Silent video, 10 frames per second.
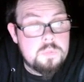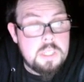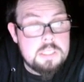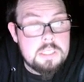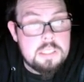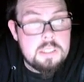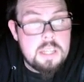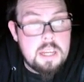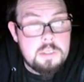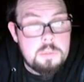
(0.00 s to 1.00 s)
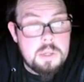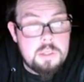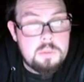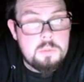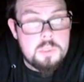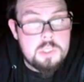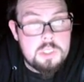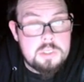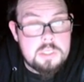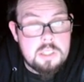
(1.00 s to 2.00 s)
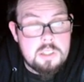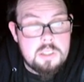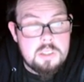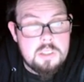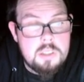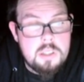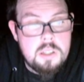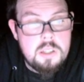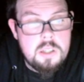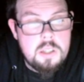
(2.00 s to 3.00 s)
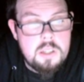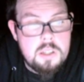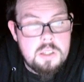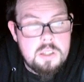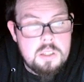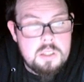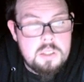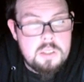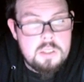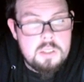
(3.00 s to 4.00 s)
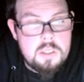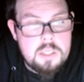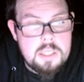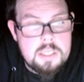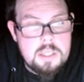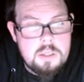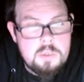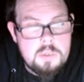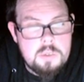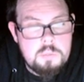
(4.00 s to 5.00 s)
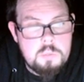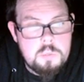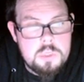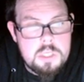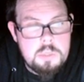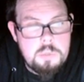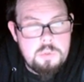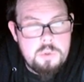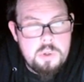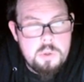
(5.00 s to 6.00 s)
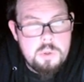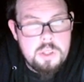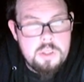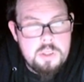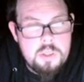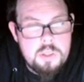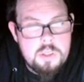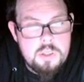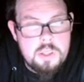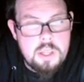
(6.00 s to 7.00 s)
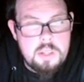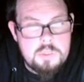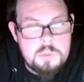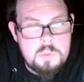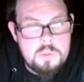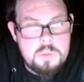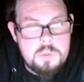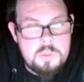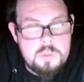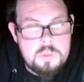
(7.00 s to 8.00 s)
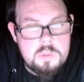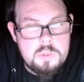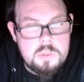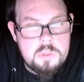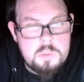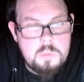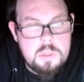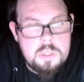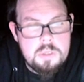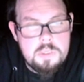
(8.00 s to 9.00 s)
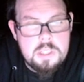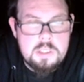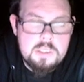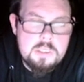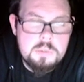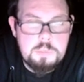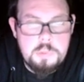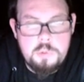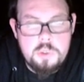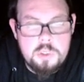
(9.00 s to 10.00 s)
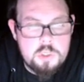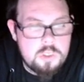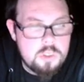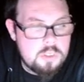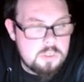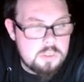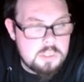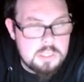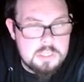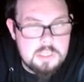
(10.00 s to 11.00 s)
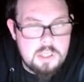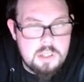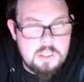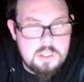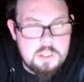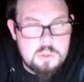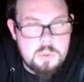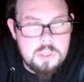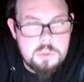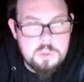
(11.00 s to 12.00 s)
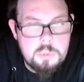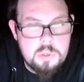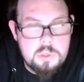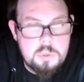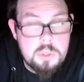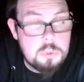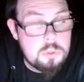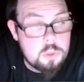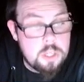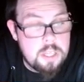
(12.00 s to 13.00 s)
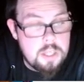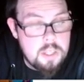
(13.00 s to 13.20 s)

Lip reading: He's in Ant-Man, which is that kind of... I think that... Was that before Loki? Yeah, that was... Well, that was before Enduring. Says that they're 2021 to 2023.